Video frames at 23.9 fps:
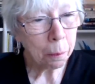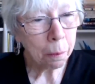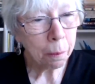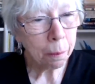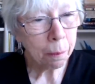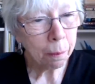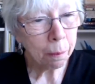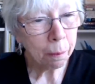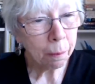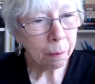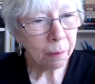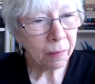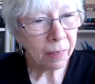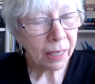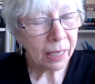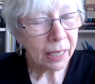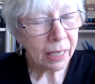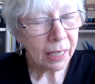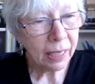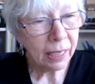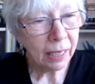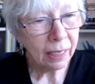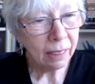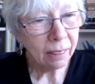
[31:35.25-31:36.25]

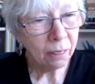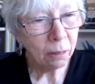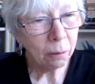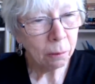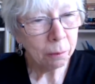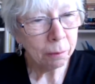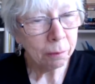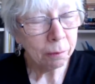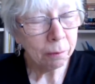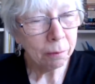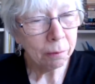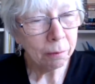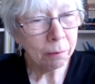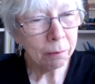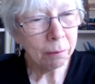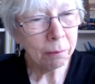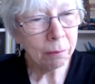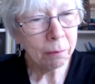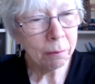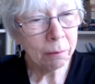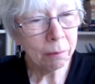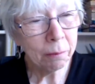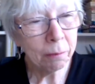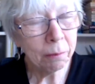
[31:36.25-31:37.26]

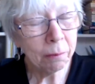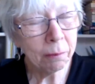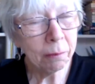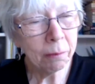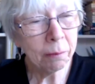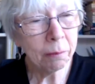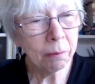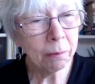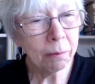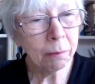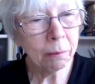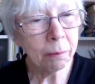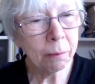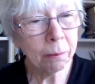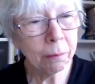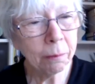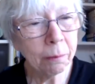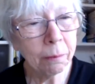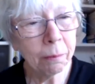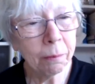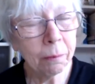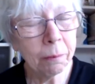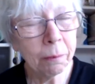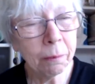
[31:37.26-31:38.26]

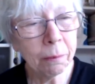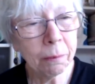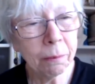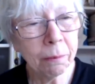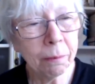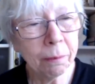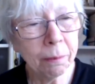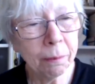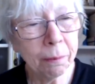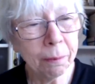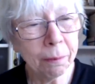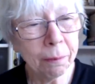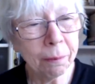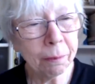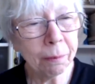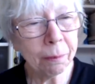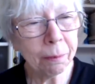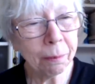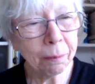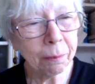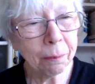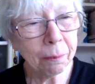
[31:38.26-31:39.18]
[no speech]